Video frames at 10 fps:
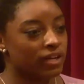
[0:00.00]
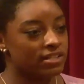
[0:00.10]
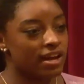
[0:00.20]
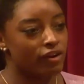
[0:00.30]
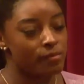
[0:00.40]

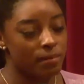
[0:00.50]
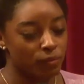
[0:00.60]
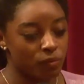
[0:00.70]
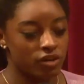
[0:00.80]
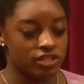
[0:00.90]
because I
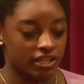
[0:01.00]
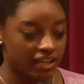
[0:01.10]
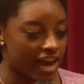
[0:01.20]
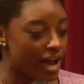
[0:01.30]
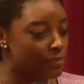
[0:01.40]
remember watching
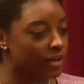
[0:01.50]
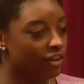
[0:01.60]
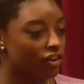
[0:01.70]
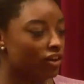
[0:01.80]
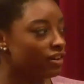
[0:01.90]
Gabby
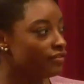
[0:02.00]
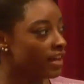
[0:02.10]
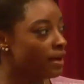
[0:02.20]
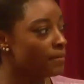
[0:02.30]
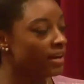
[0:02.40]
and all of
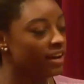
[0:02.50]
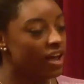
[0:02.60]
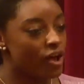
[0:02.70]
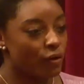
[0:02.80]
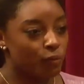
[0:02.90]
them, and
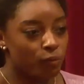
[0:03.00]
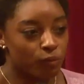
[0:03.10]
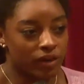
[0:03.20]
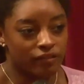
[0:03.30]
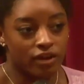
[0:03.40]

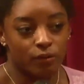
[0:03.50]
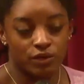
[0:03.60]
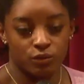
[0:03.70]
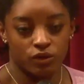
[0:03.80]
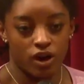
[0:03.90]
whenever I
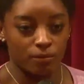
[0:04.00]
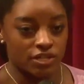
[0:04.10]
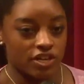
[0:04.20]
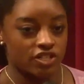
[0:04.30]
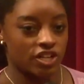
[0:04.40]
went to a
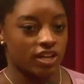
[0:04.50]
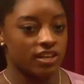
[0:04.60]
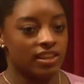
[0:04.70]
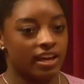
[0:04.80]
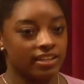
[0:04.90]

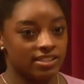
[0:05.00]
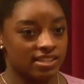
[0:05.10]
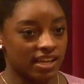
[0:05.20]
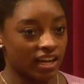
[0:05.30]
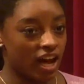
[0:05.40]
competition, like
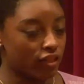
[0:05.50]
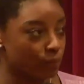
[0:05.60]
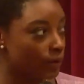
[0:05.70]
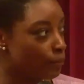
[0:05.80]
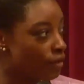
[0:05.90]
seeing other
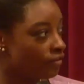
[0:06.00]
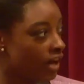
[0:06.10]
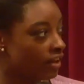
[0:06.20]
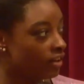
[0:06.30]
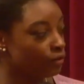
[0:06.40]
people of
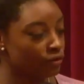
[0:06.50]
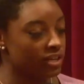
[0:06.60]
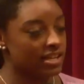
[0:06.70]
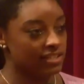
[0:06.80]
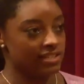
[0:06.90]
color, it
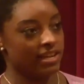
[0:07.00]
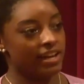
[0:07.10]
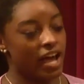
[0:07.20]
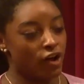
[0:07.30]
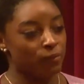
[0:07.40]
really did
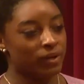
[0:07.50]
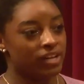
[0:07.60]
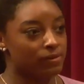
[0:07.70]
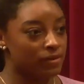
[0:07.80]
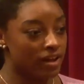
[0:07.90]
help
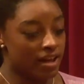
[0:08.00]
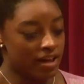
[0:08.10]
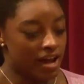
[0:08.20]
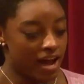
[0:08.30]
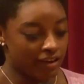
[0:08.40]
me, and
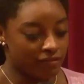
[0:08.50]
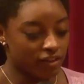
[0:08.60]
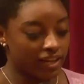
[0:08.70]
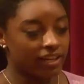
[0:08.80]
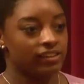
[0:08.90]
I
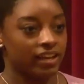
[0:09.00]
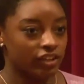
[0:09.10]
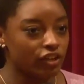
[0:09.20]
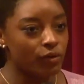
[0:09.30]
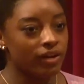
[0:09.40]
felt like,
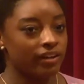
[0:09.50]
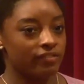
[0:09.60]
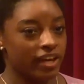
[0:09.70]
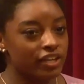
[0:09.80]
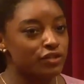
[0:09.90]
like, you know what, if
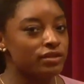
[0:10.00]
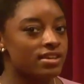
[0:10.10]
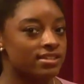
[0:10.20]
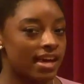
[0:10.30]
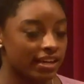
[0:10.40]
they can do
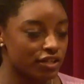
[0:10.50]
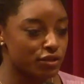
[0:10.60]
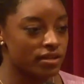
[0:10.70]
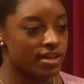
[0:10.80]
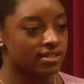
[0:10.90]
this, I can
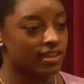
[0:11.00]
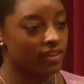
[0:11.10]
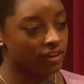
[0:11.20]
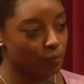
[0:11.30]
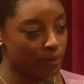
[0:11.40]
do this. And
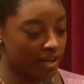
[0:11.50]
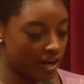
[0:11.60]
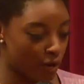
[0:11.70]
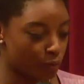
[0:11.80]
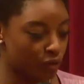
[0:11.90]
then competing
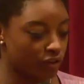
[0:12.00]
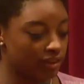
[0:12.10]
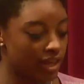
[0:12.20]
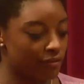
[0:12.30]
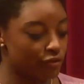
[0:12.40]
at world
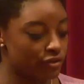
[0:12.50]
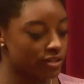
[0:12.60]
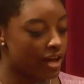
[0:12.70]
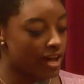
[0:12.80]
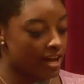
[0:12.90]

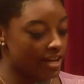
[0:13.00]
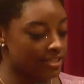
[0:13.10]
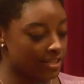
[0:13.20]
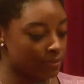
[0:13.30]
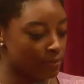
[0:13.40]
levels, it
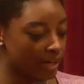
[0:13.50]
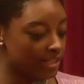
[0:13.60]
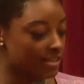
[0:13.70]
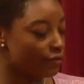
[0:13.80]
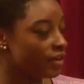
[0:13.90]
did make a
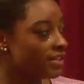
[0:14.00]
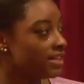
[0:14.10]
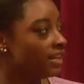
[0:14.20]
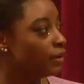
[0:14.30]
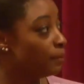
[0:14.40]
difference.
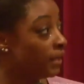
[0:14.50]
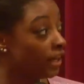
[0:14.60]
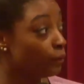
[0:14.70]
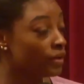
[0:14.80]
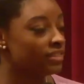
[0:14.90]
And
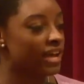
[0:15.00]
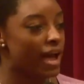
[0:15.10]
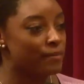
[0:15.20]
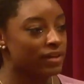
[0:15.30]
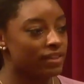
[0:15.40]
competing with
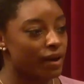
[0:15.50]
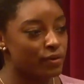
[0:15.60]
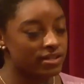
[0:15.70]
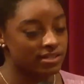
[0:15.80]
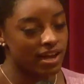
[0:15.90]
Gabby, that
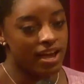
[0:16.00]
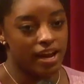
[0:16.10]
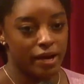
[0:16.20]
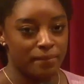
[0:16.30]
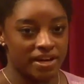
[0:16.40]
was
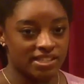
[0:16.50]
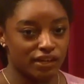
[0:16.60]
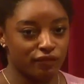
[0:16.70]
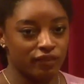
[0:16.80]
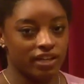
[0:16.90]
an
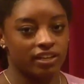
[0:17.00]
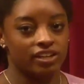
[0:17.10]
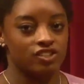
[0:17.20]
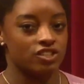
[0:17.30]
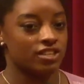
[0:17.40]
amazing
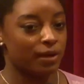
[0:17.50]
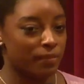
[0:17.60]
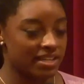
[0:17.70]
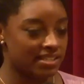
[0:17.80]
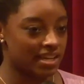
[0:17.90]
feeling. She's like
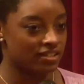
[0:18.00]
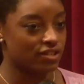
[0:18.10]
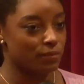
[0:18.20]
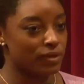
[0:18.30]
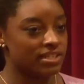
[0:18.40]
my
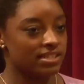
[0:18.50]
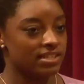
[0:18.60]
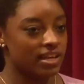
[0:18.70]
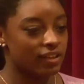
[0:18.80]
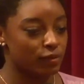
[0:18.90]
sister, but to
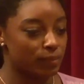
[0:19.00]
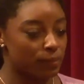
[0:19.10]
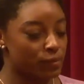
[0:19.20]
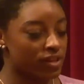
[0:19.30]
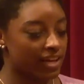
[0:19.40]
see other
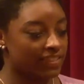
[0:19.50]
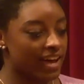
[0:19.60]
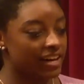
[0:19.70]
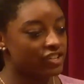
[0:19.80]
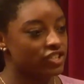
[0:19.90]
people like
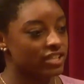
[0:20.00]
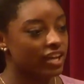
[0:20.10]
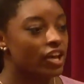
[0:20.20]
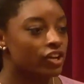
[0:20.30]
that, it's just like,